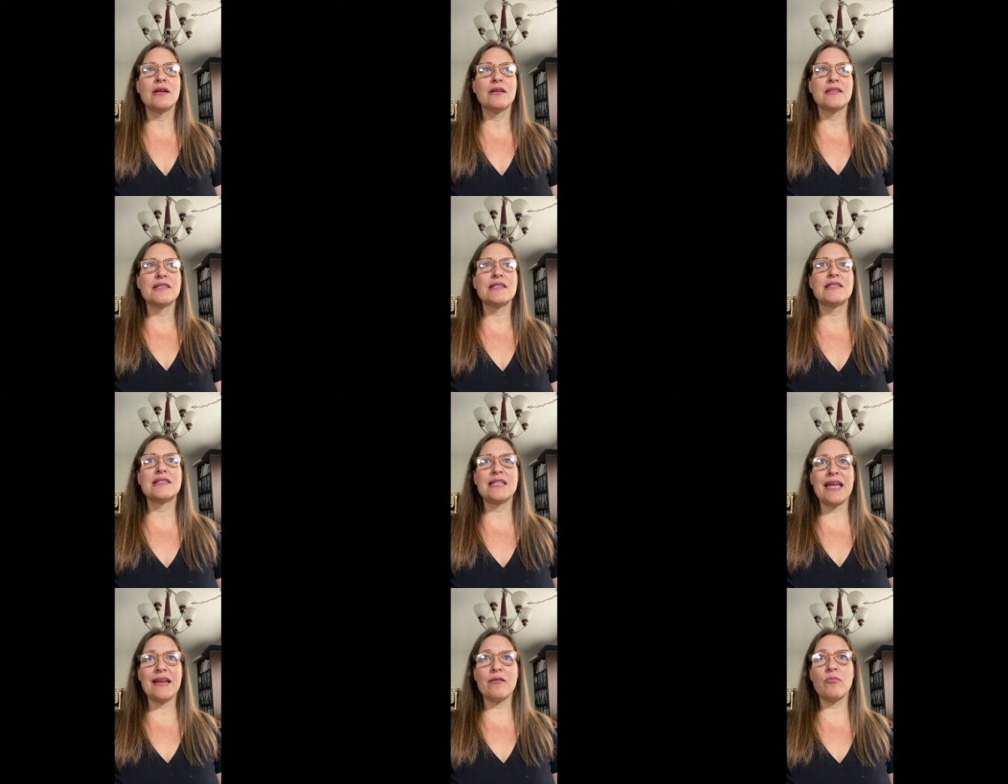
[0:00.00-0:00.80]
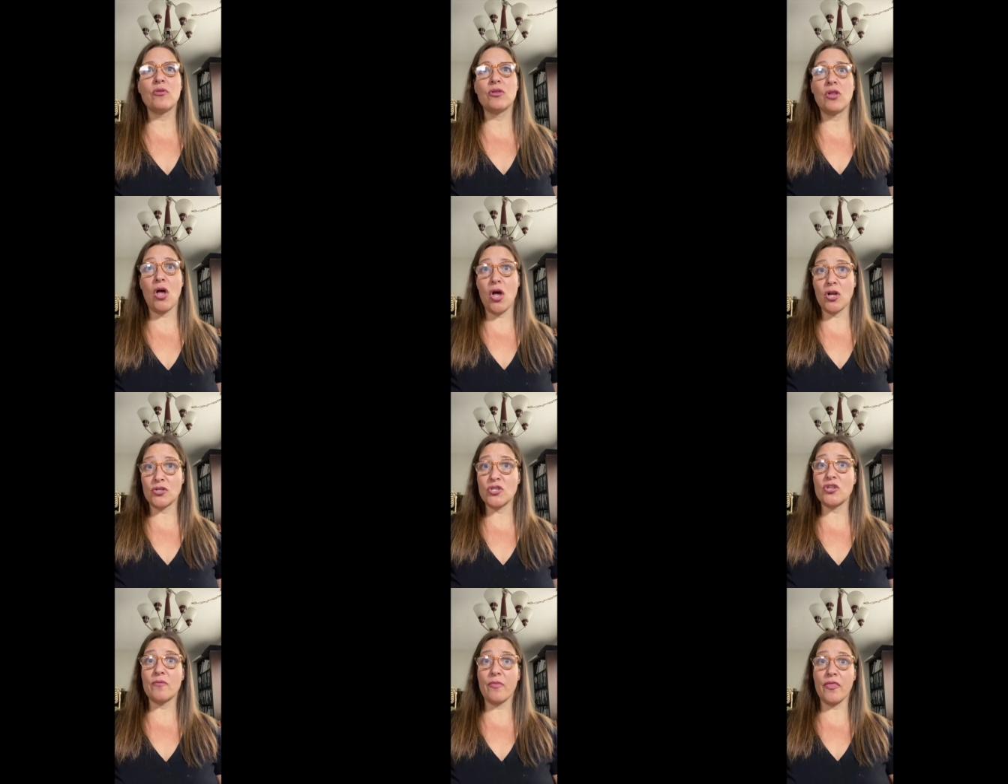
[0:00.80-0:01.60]
sustainable
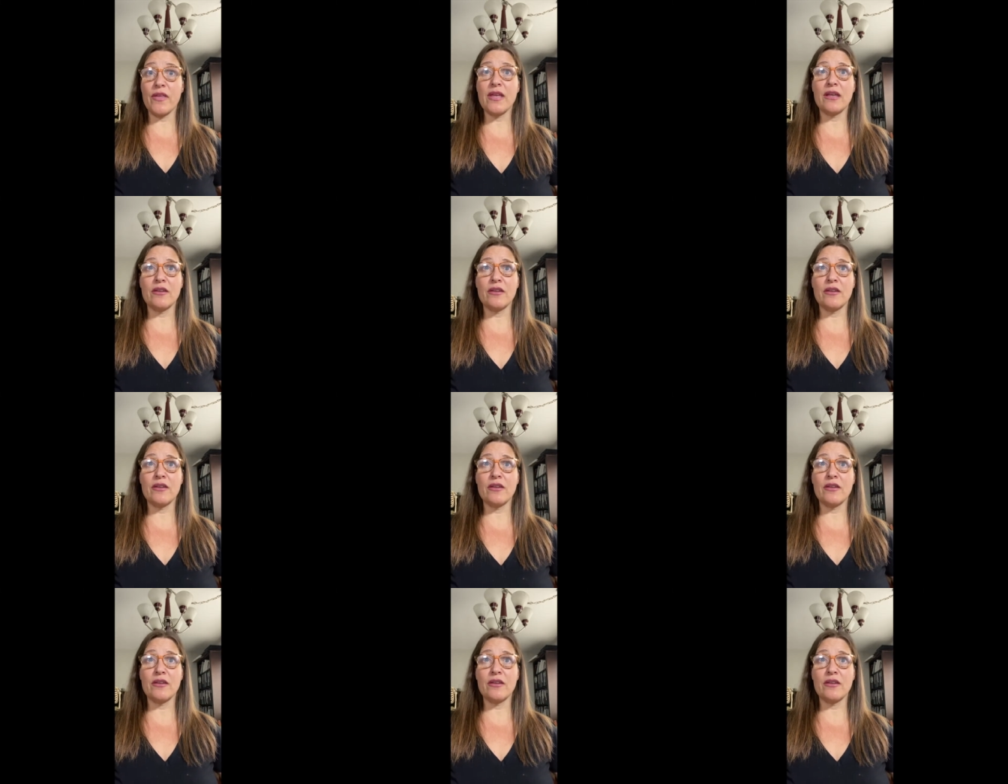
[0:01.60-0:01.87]
long-term thing.